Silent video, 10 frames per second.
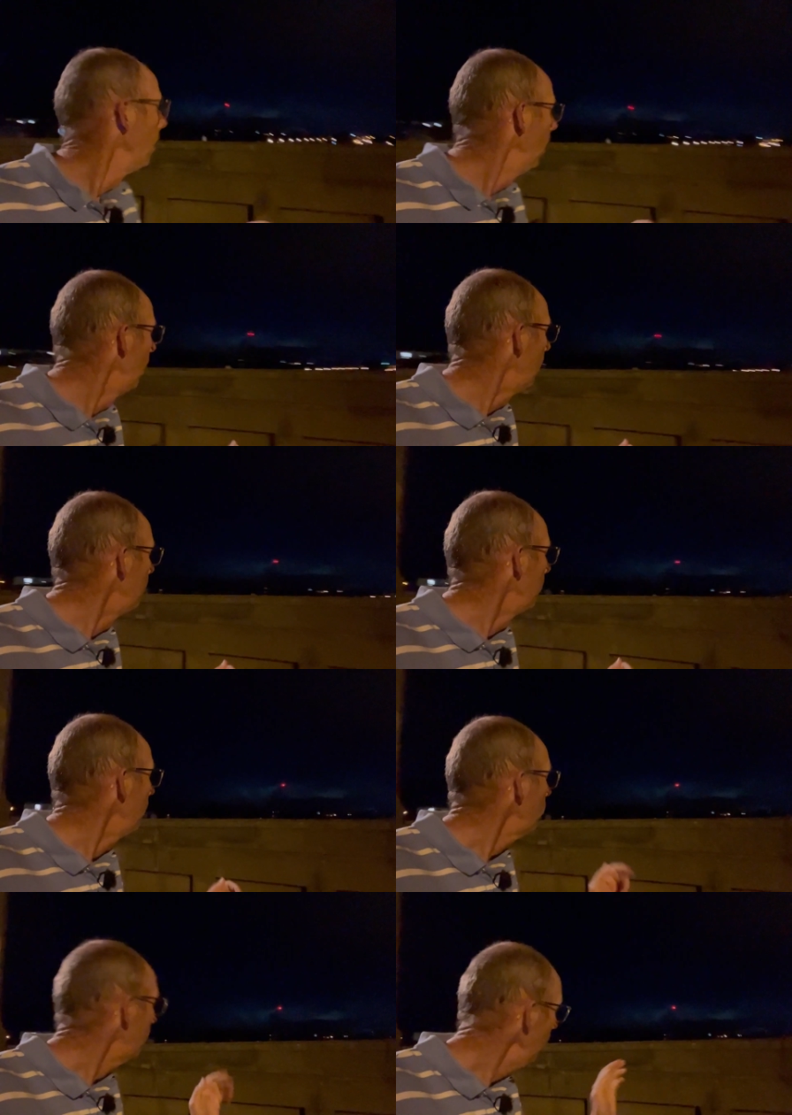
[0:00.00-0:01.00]
um,
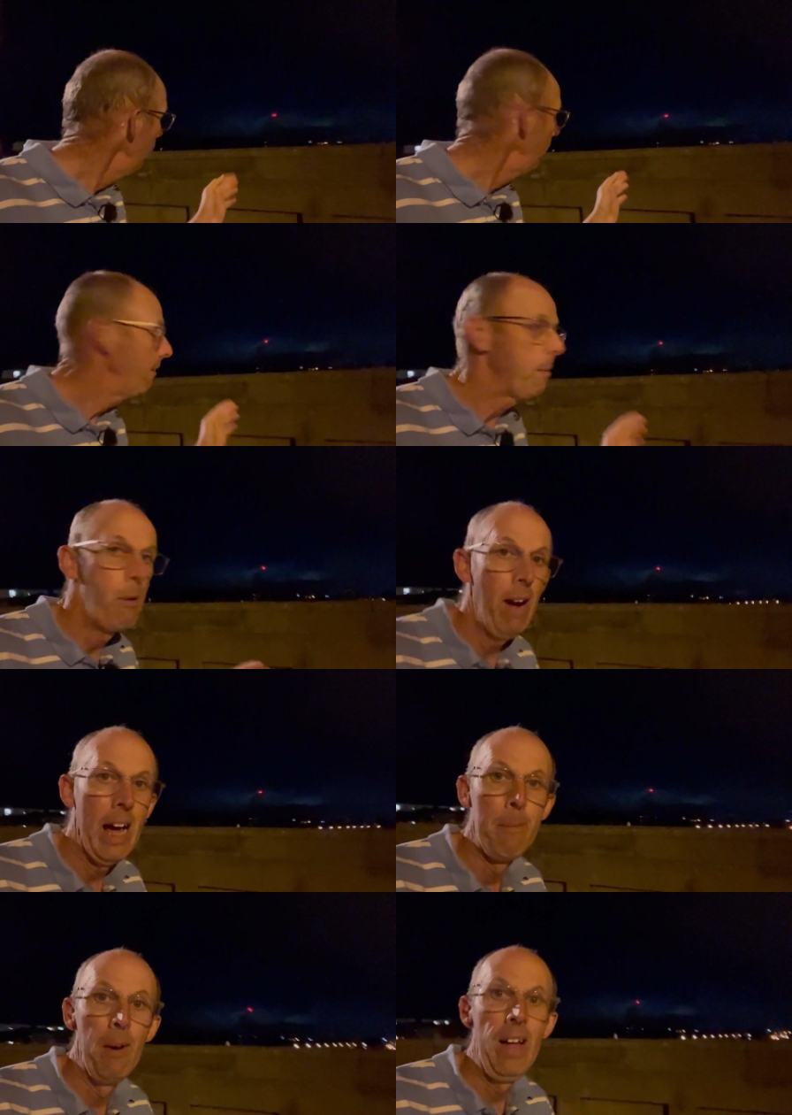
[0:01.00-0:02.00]
they're still very
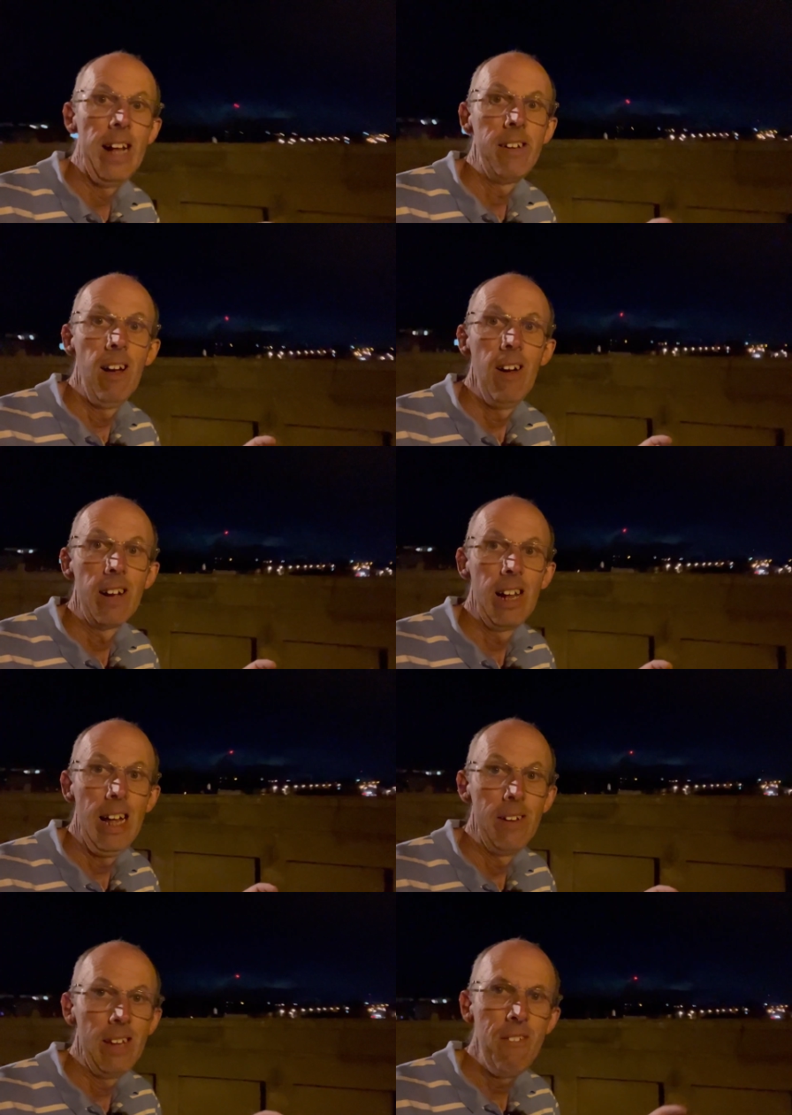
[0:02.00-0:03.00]
bright, but that dark
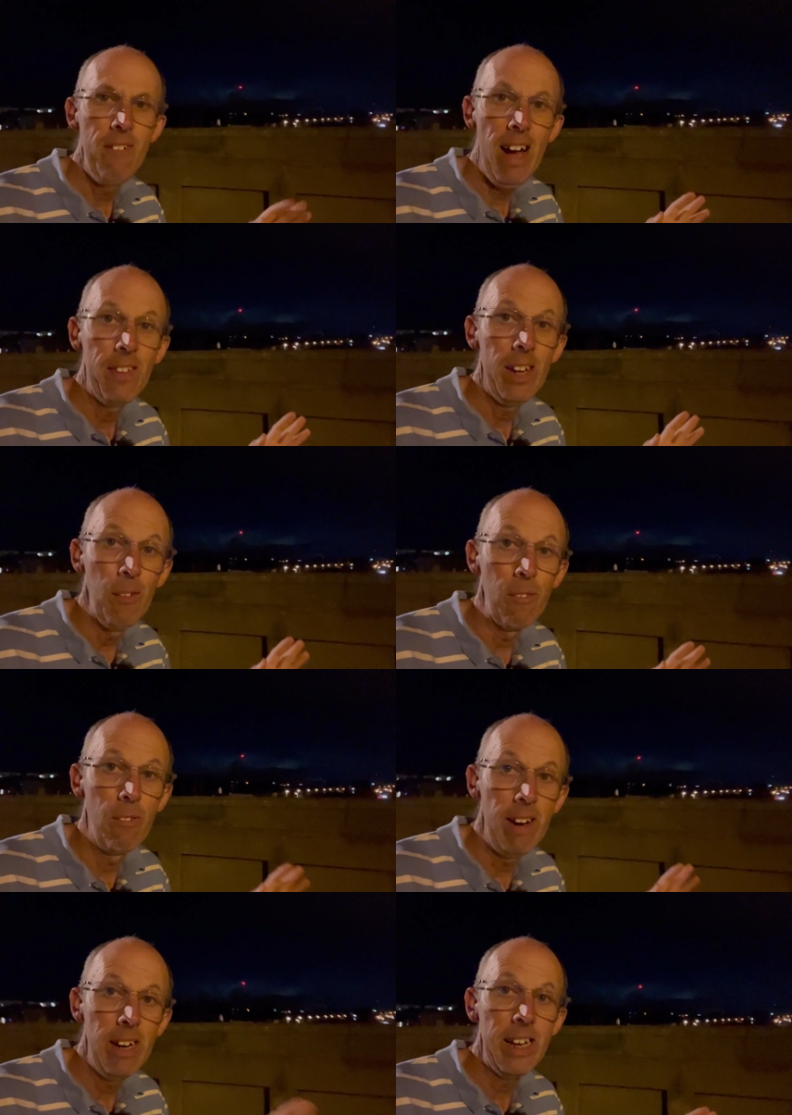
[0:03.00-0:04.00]
cloud, in fact, they look
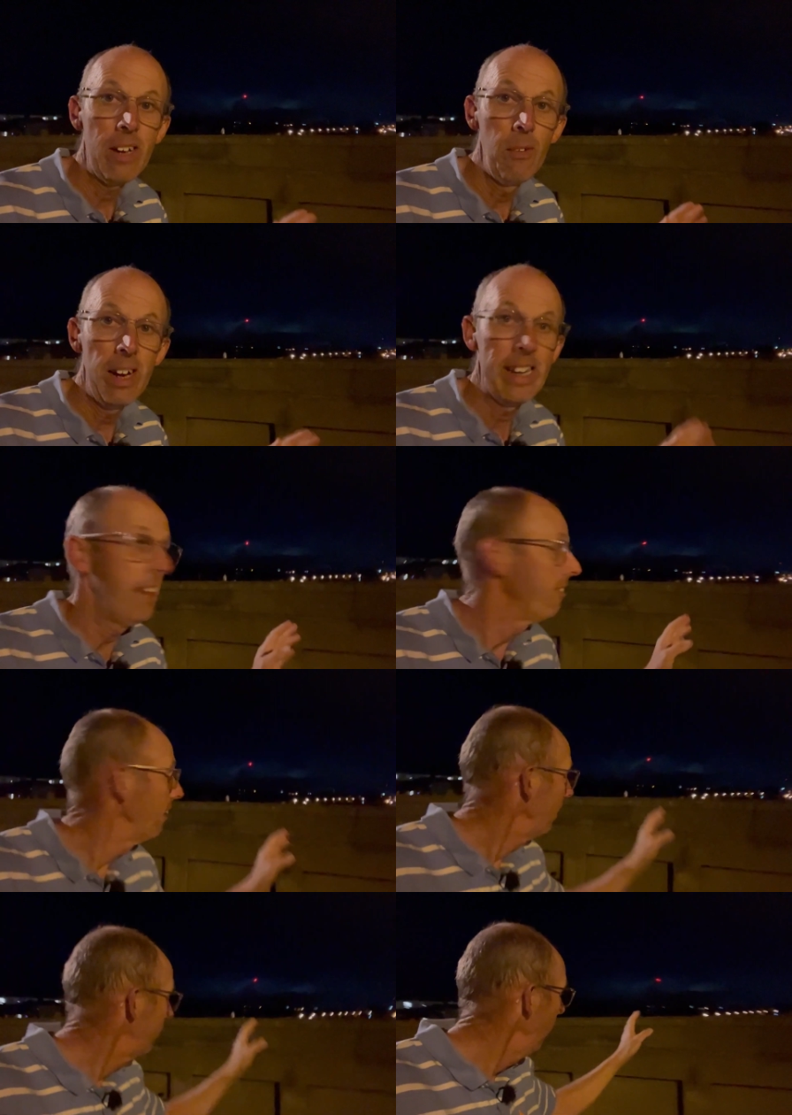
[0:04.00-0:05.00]
really good against
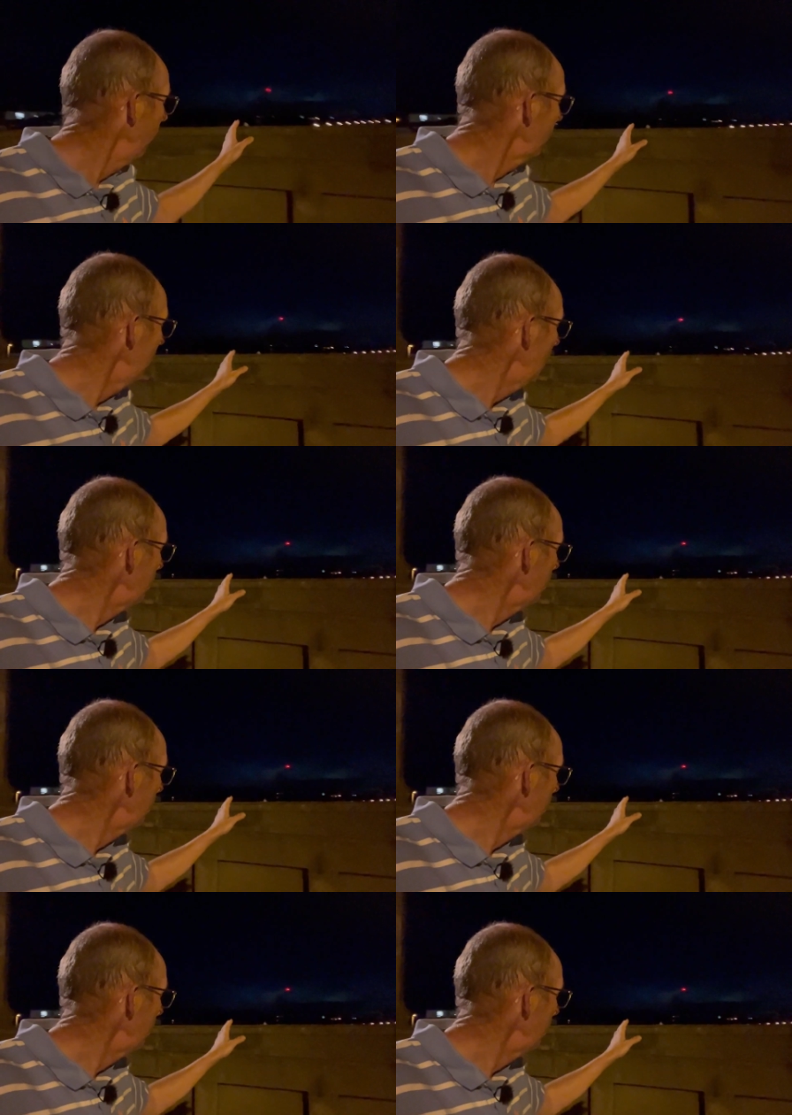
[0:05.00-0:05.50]
that dark cloud